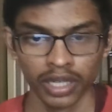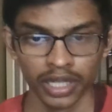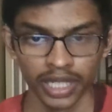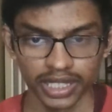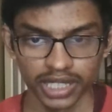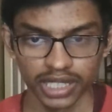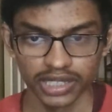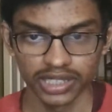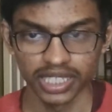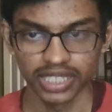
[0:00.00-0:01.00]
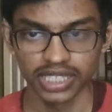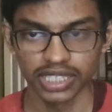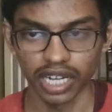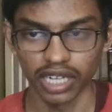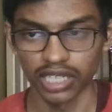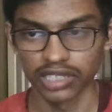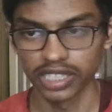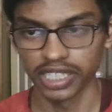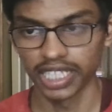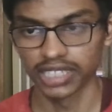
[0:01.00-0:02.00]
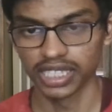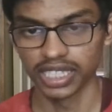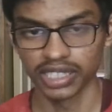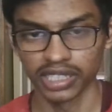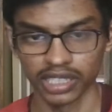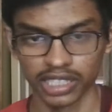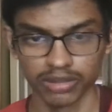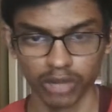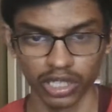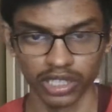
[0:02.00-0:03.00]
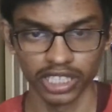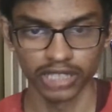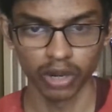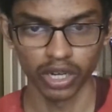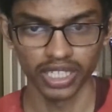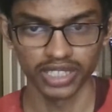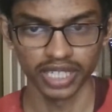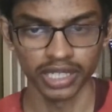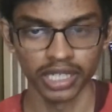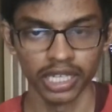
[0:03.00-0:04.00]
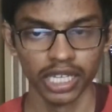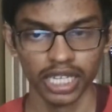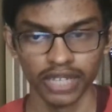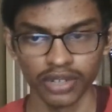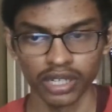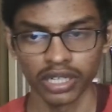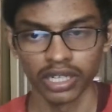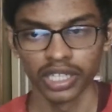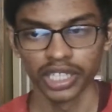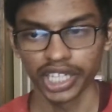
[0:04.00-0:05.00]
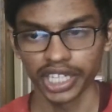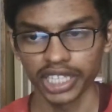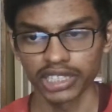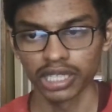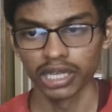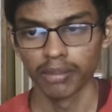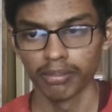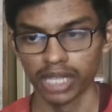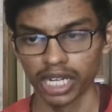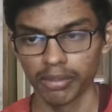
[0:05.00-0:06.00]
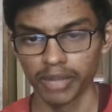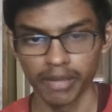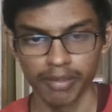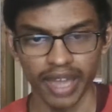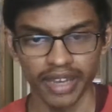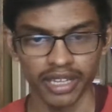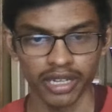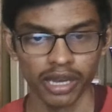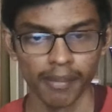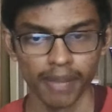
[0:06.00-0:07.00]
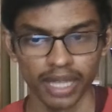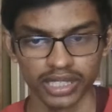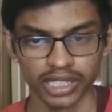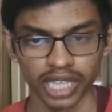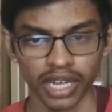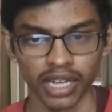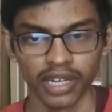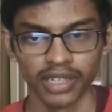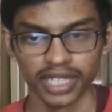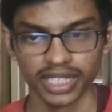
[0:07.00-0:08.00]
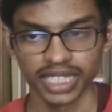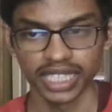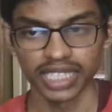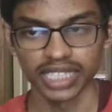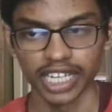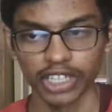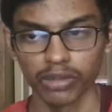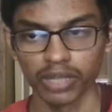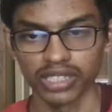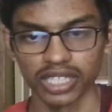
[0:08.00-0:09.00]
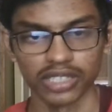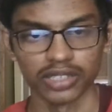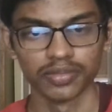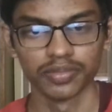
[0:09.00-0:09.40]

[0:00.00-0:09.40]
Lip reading: Its synthesis occurs intensely in the small intestine, liver, kidneys, blood-brain barrier, placenta, testicles, and tumor cells.